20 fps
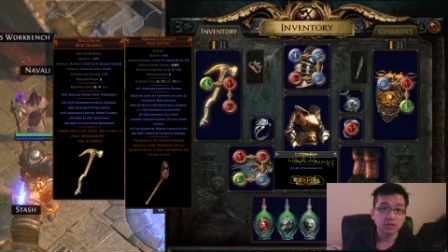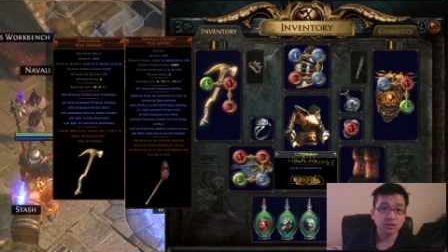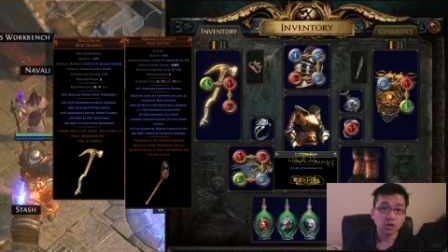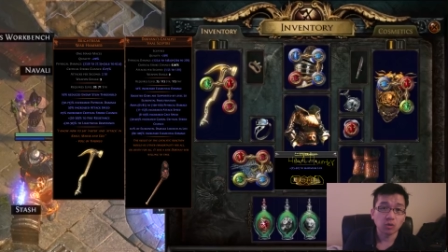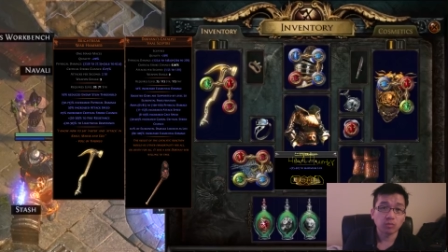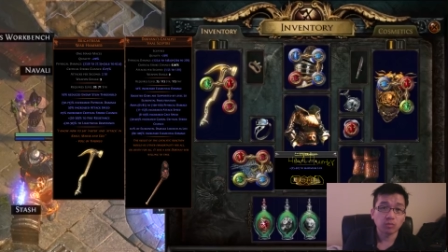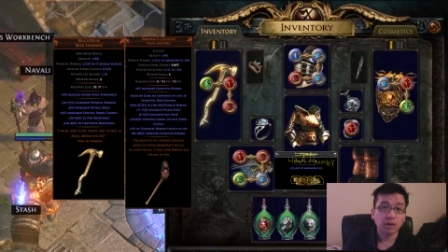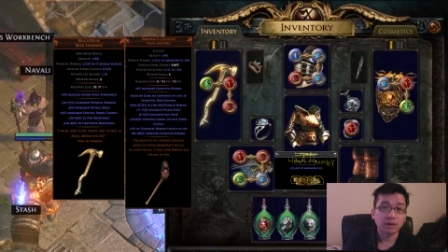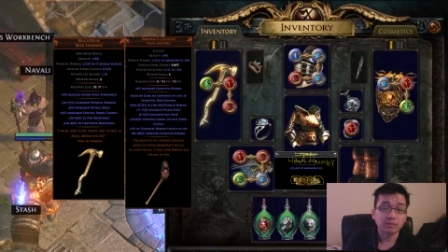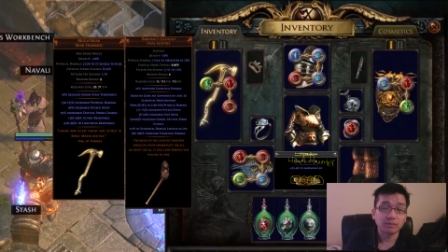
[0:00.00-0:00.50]

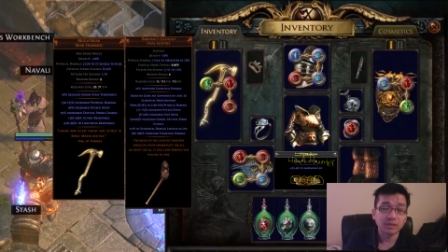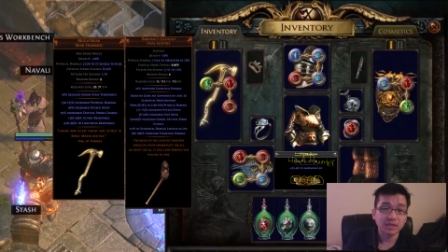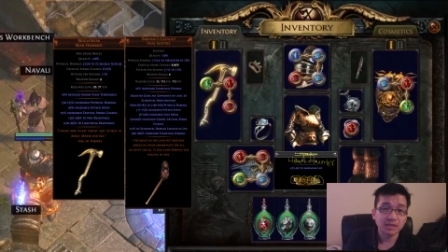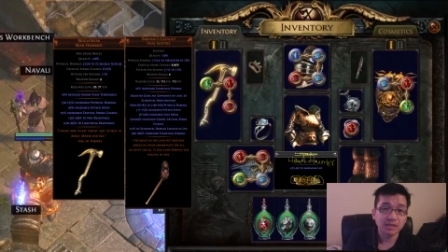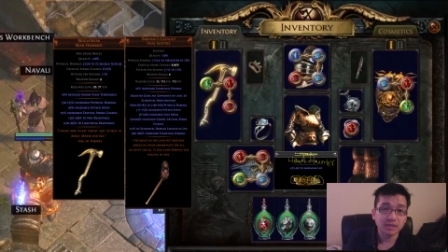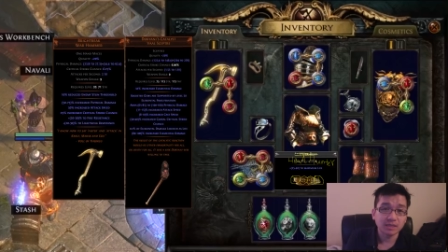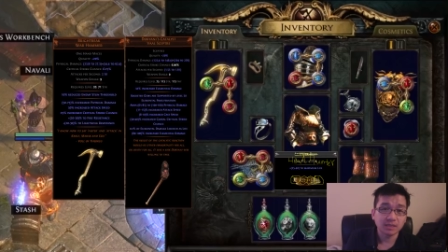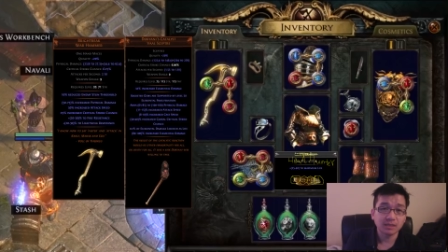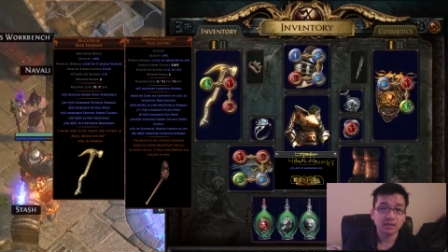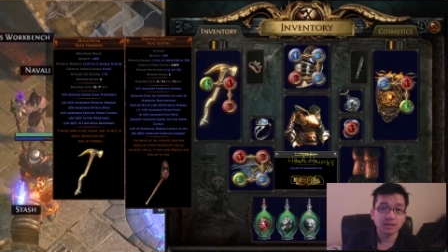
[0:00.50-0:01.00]
So
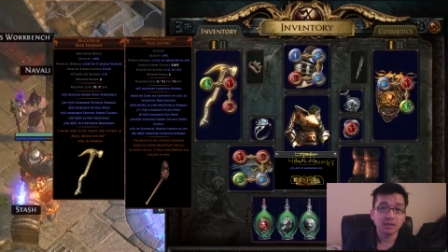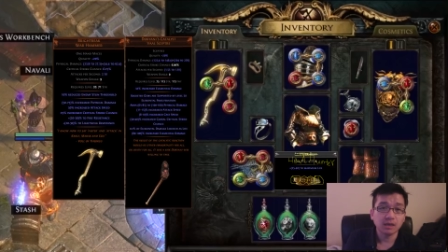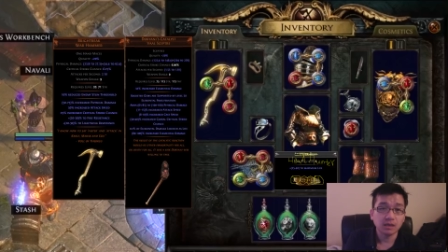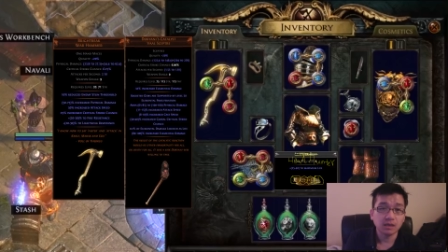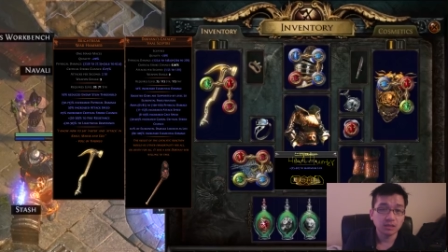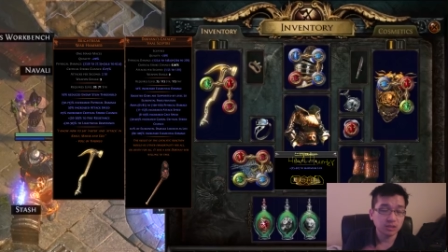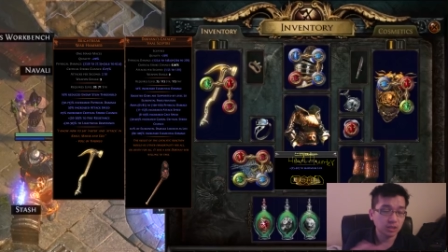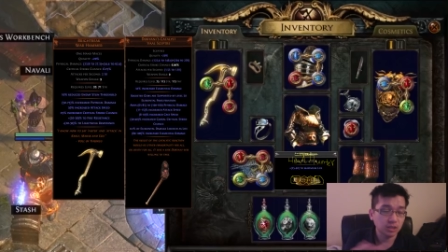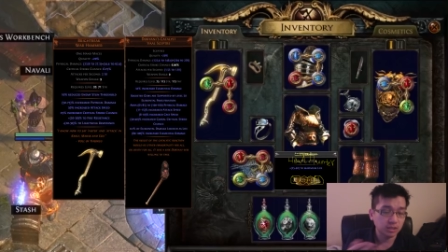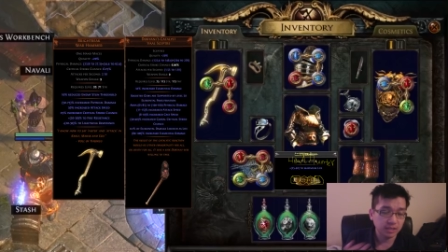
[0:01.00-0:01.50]
Brightbeak
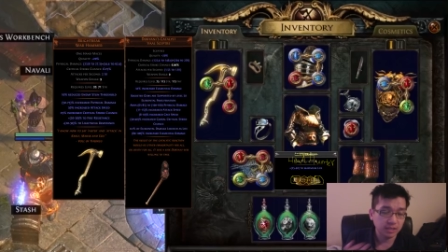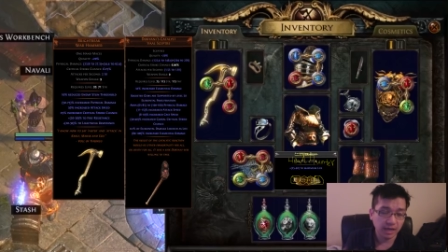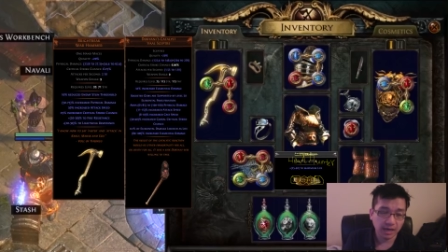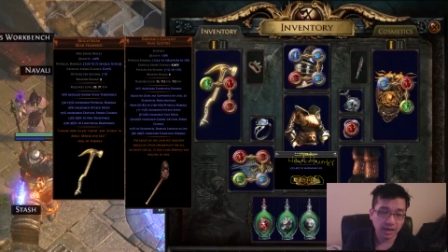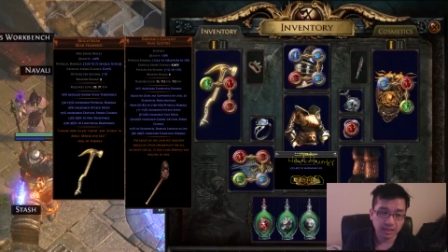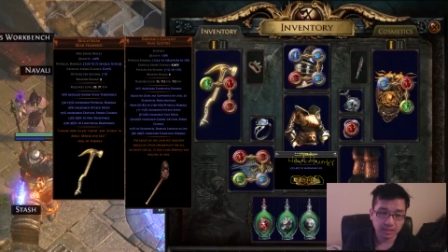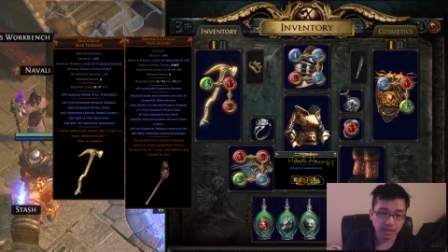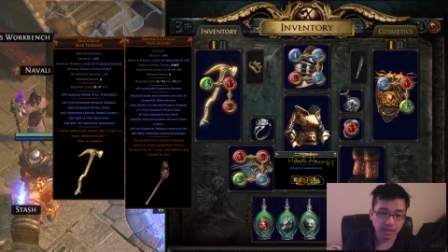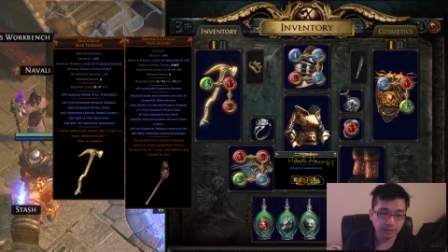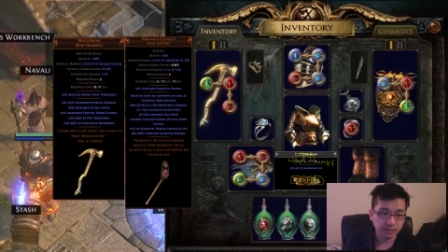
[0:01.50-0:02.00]

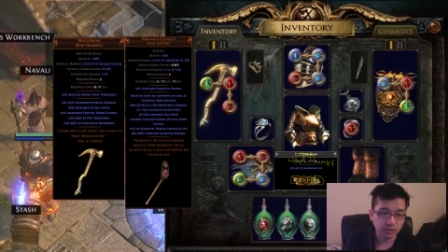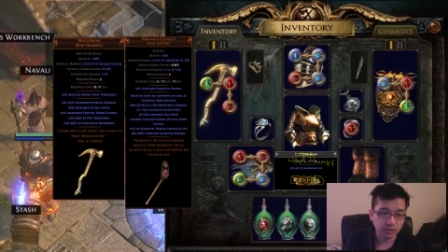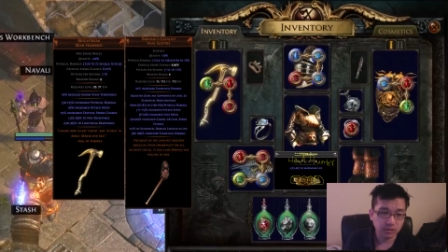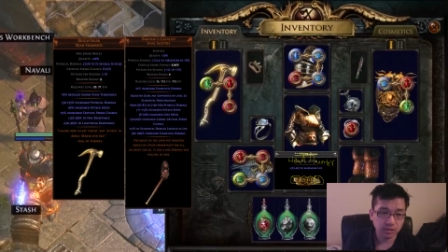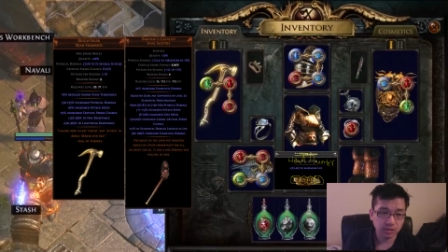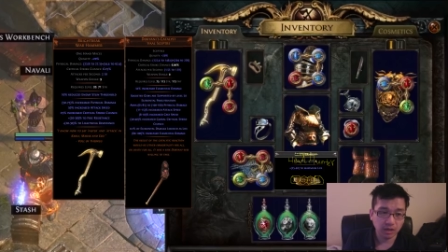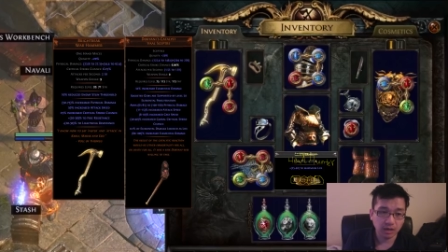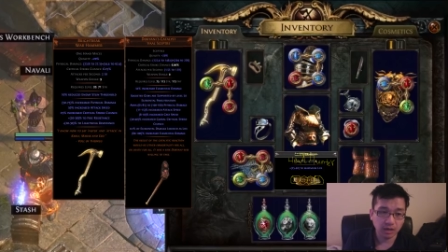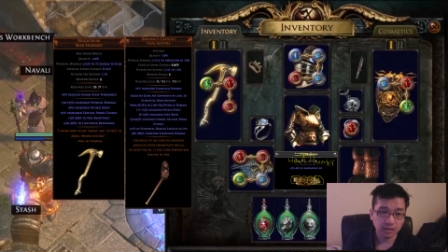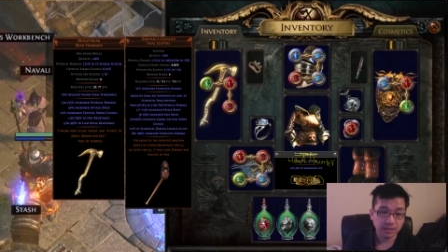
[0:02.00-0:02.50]
attack
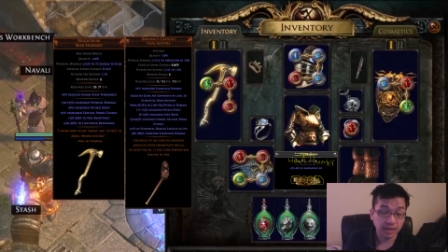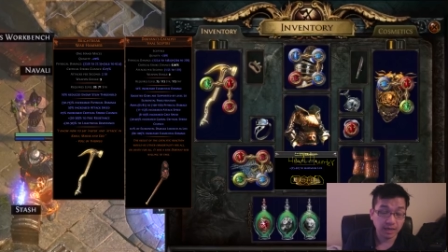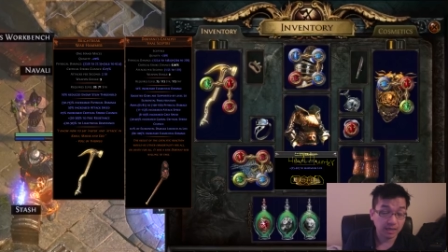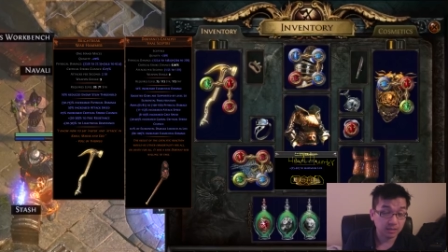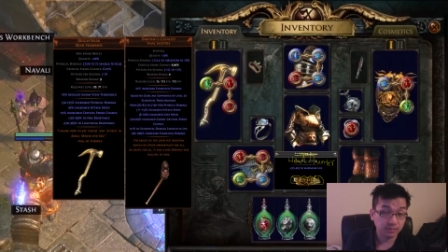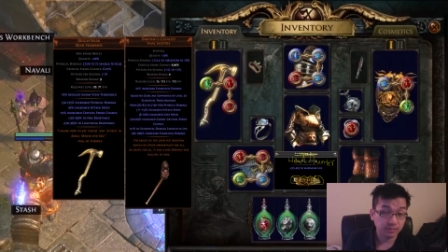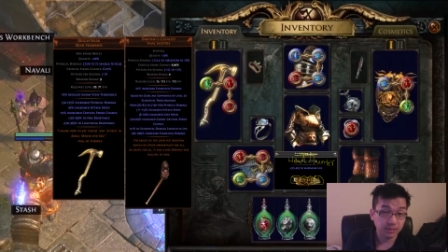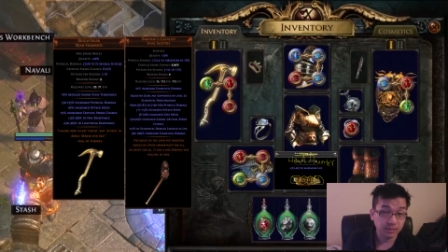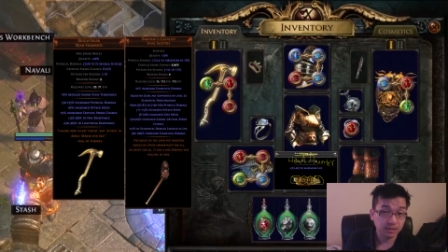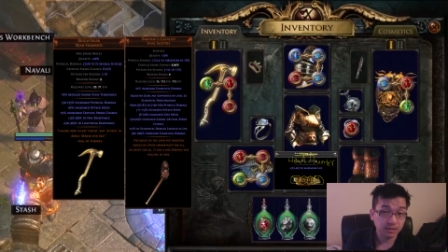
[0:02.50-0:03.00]
damage, uh,
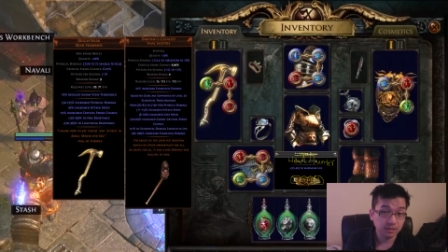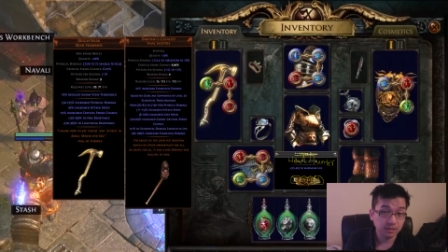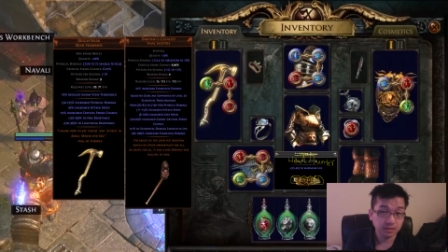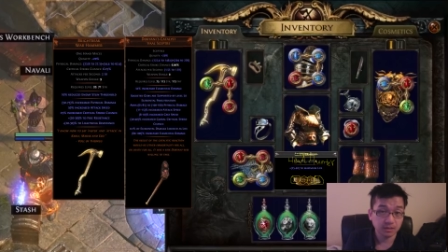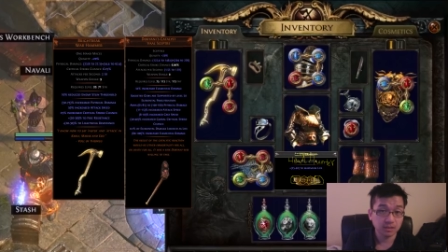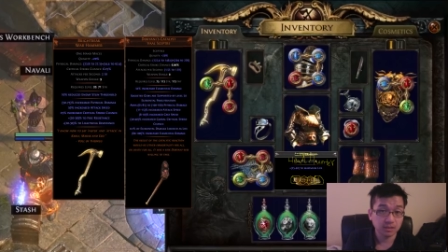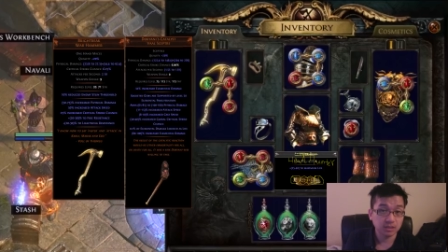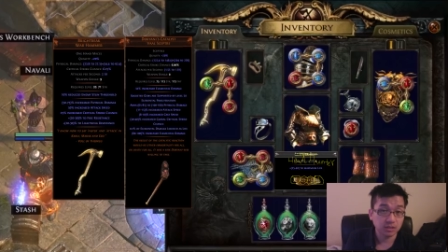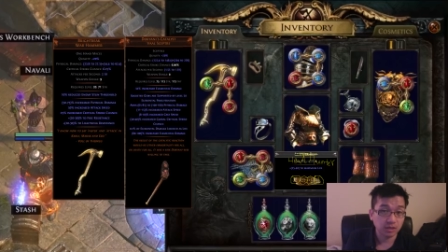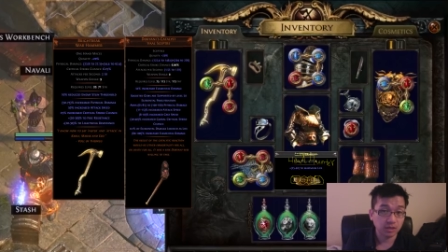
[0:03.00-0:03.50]
attack speed
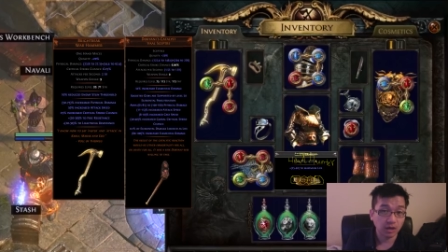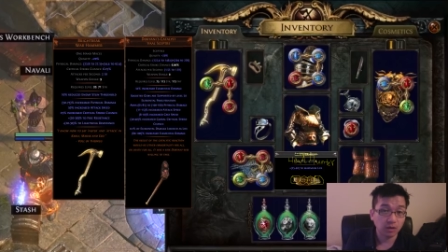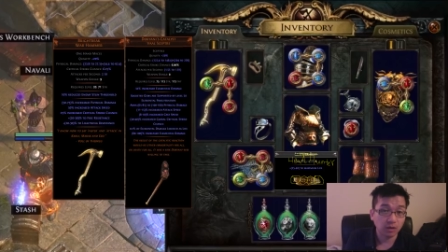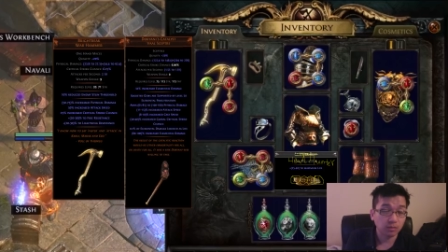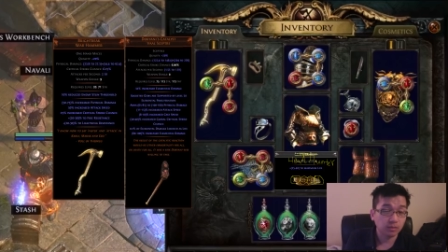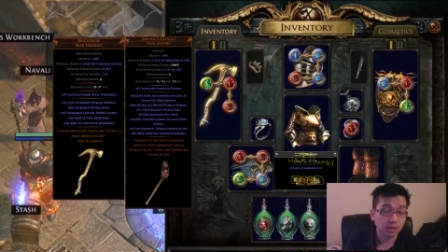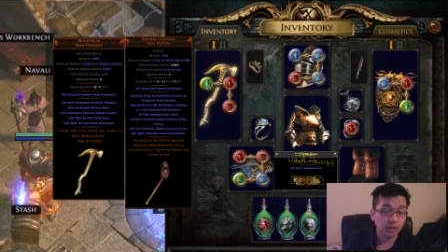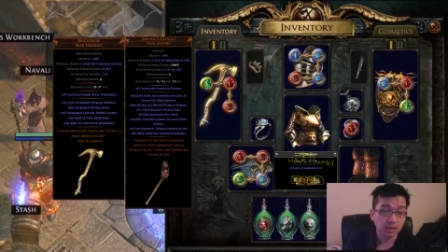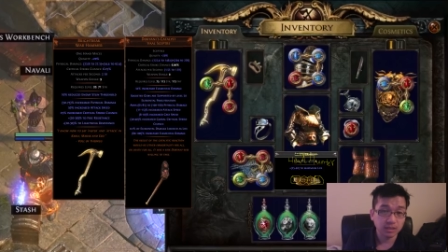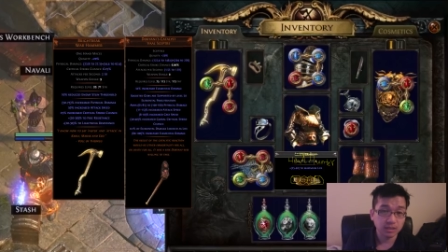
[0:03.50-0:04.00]
is going to
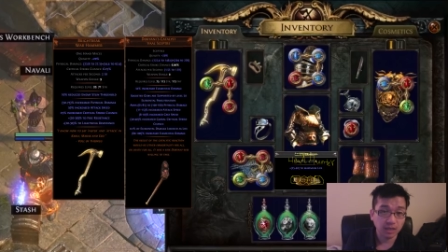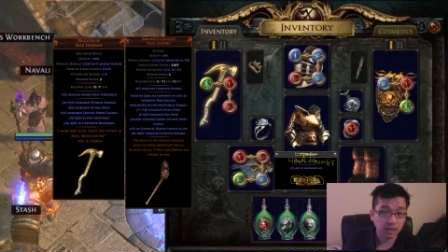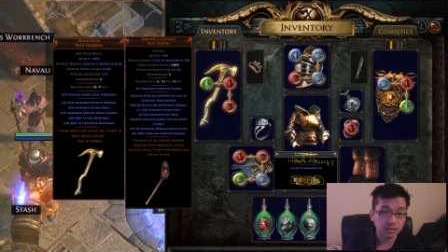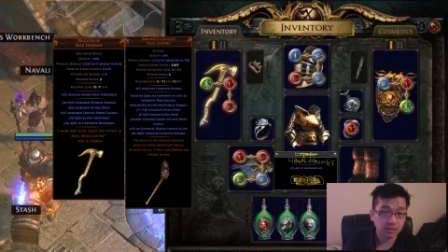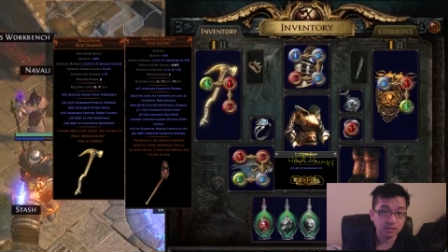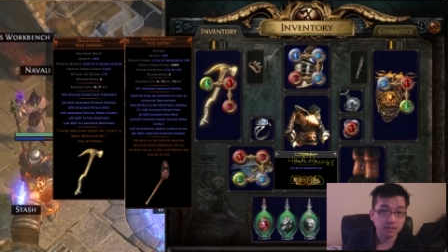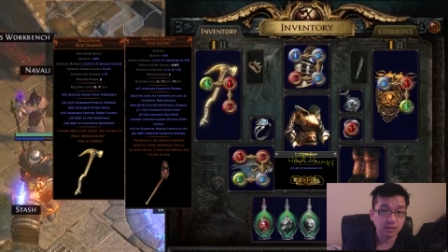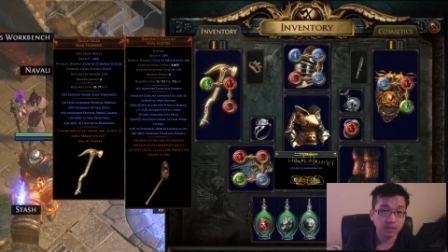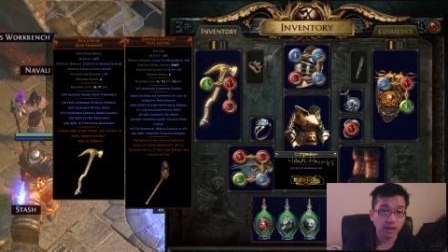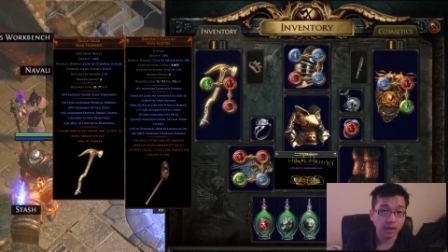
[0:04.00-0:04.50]
help a
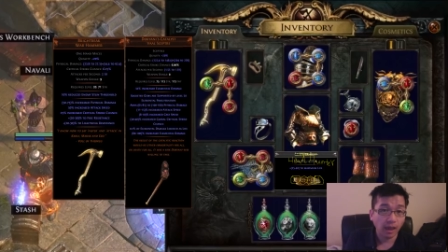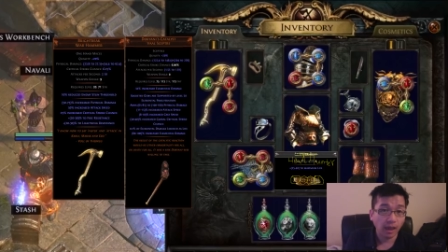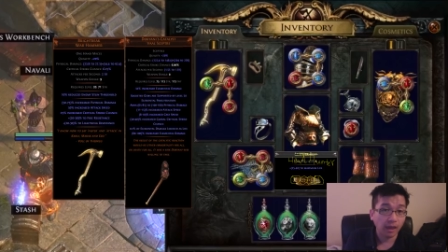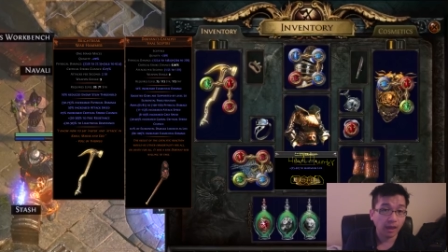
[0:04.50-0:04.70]
ton,